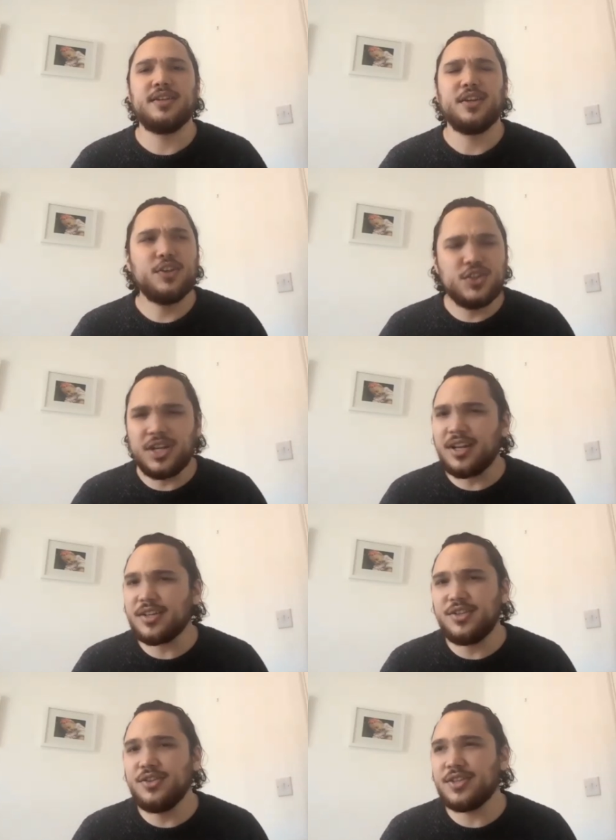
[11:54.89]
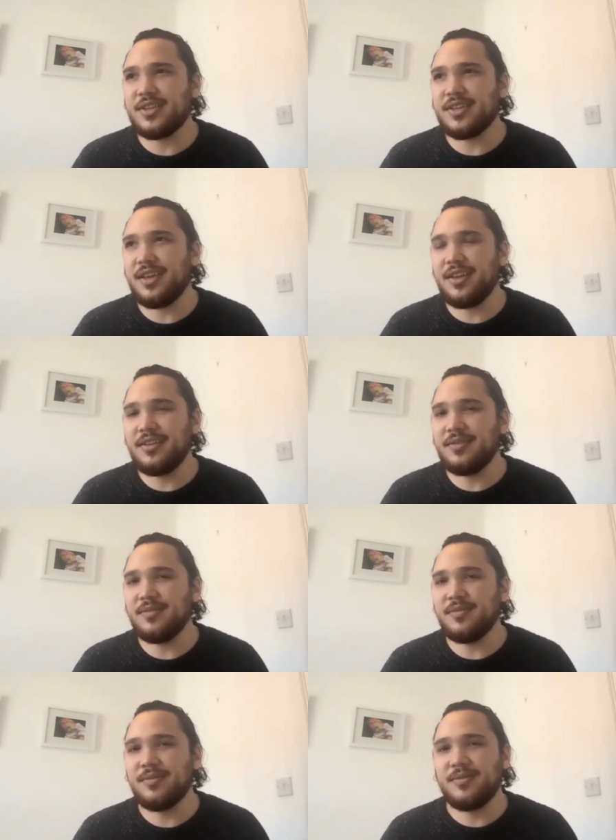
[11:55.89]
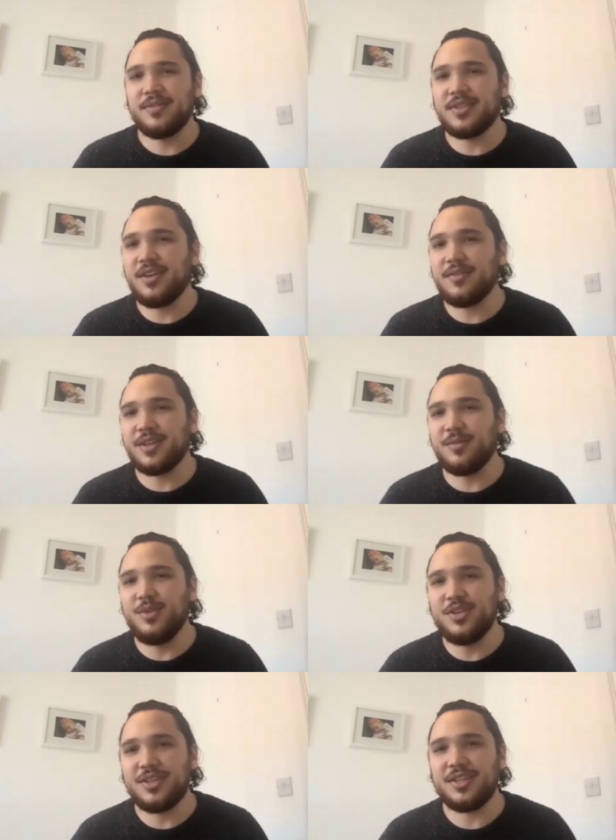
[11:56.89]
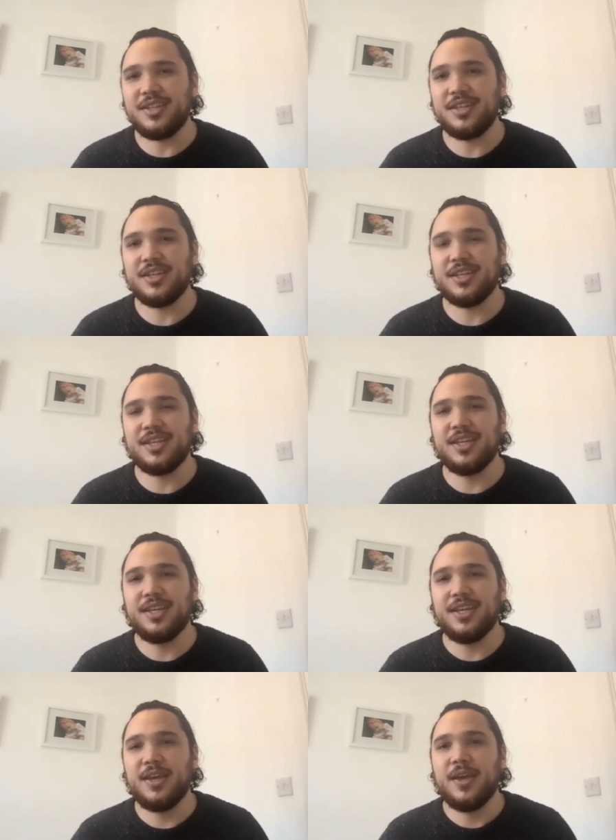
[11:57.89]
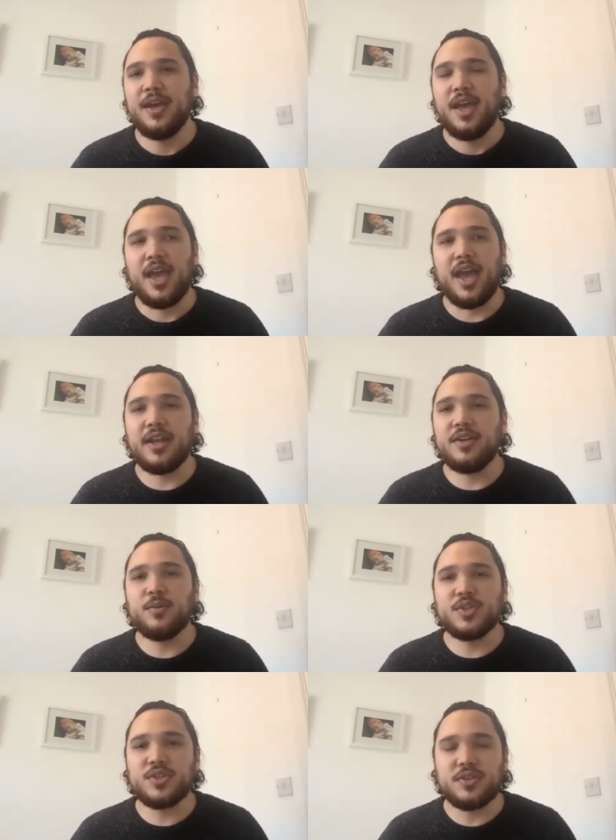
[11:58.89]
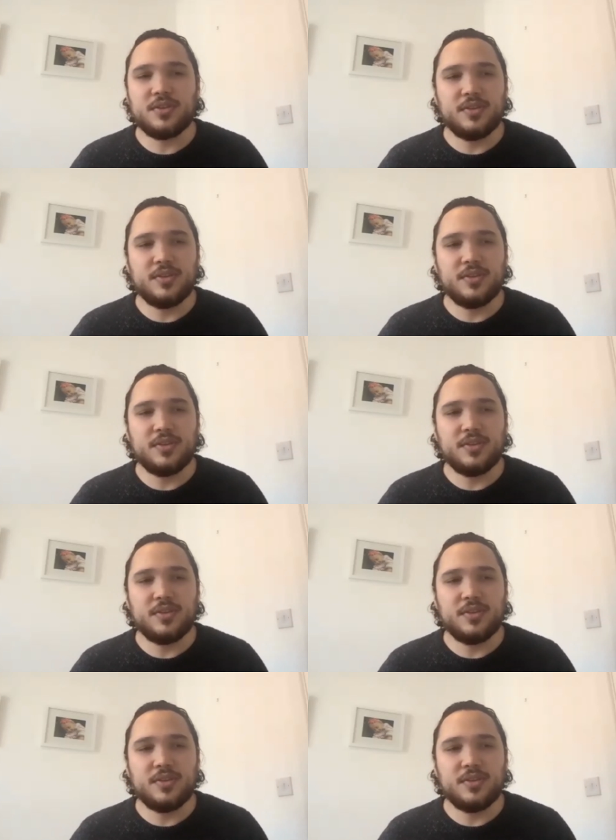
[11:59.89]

could you let us use it and serve the community and it was